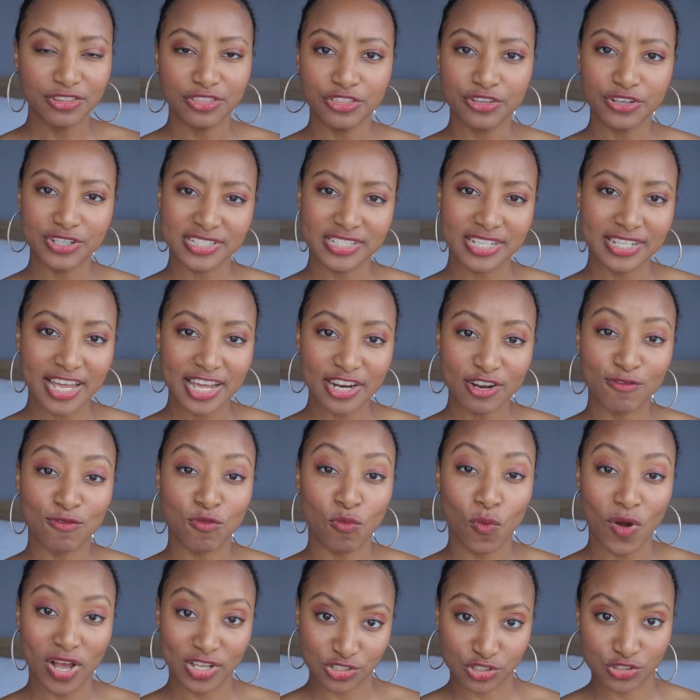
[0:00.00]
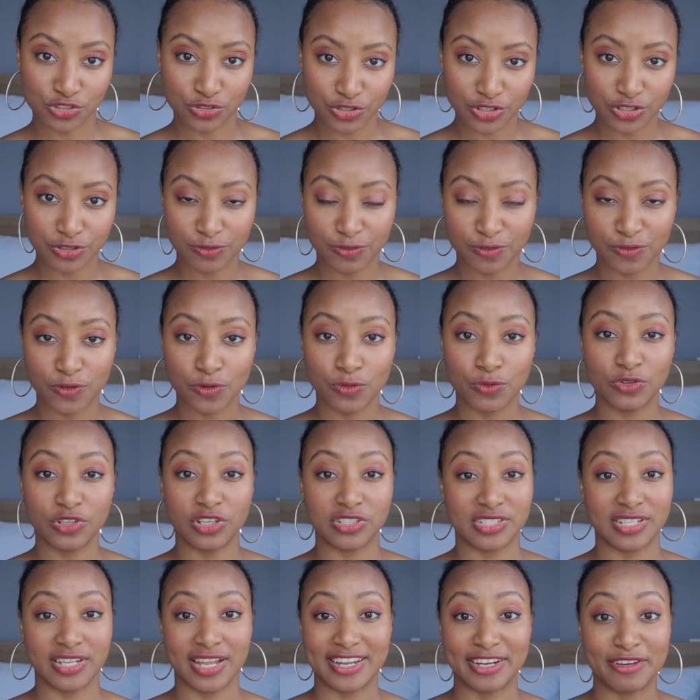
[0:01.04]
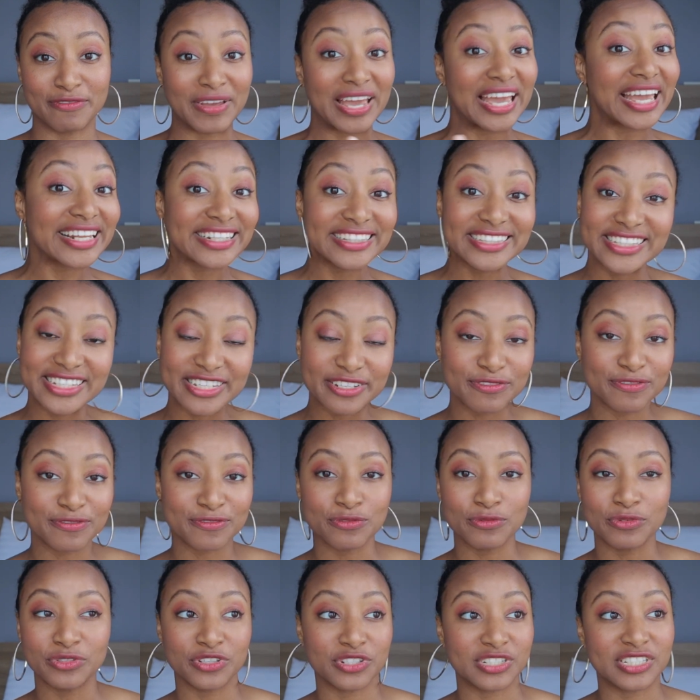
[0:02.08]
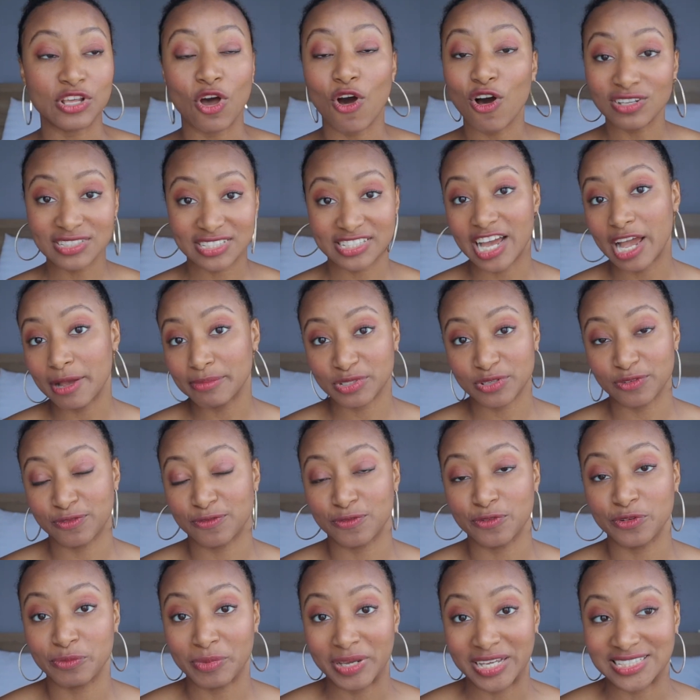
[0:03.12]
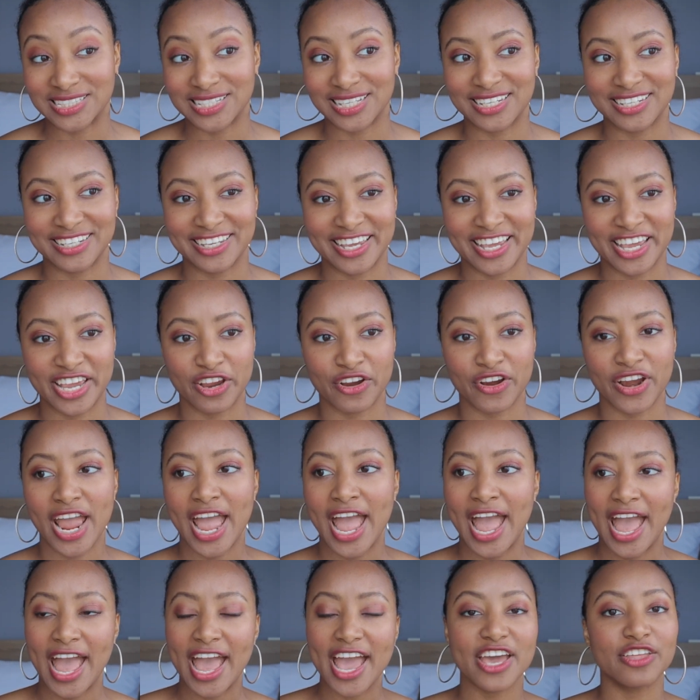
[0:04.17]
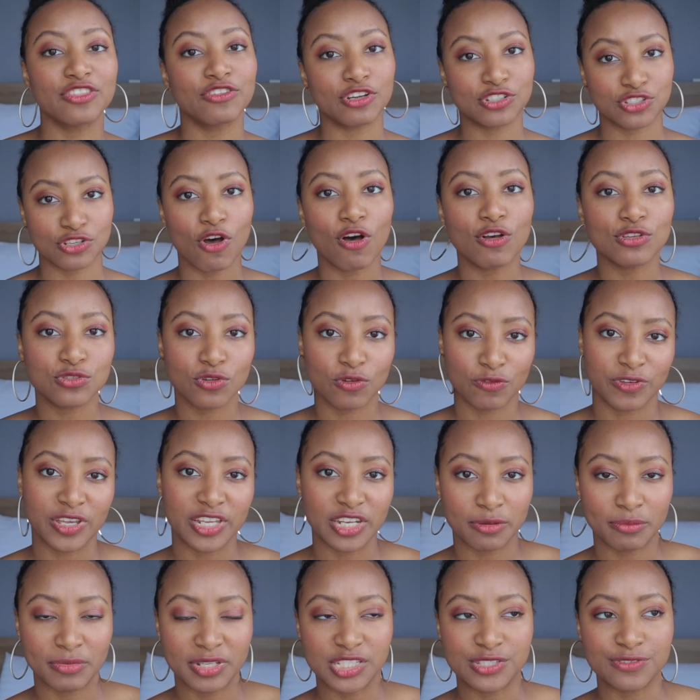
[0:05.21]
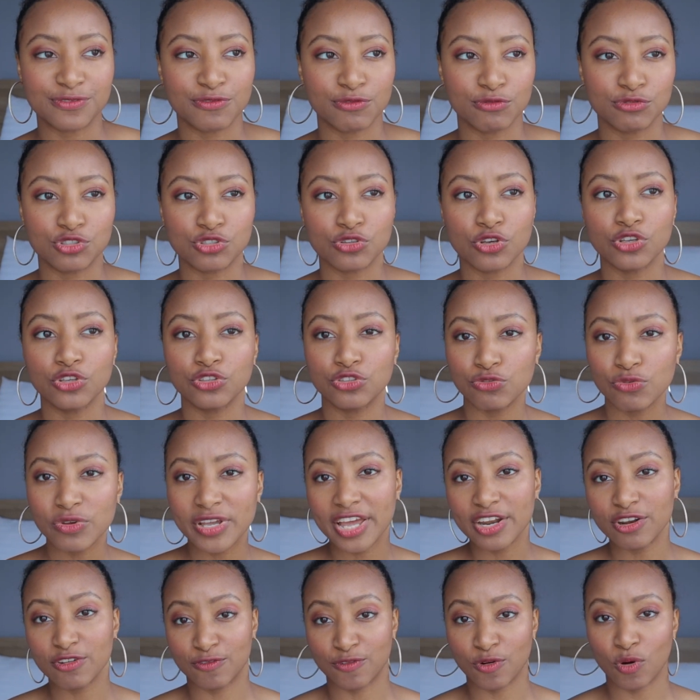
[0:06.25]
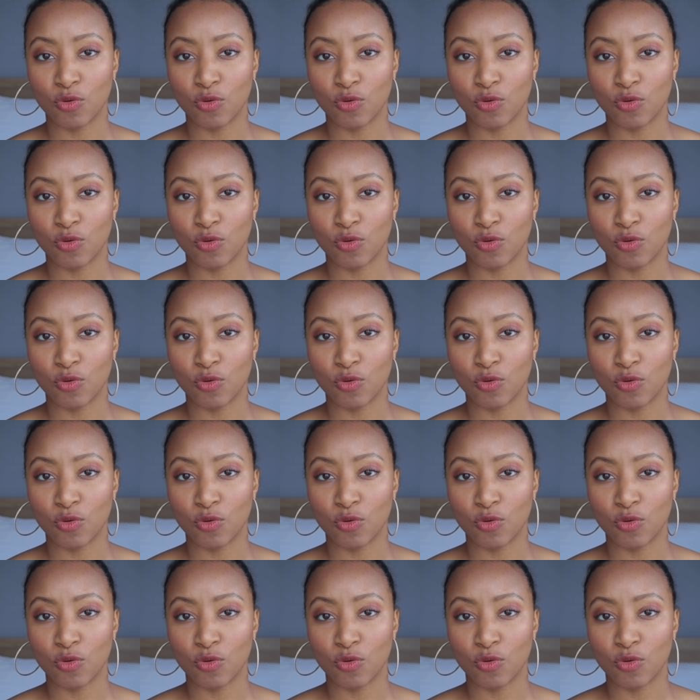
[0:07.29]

There's a lot of Western food, there's a lot of Indian food, there's all types of food basically here, and there's also Vietnamese food. So you do get a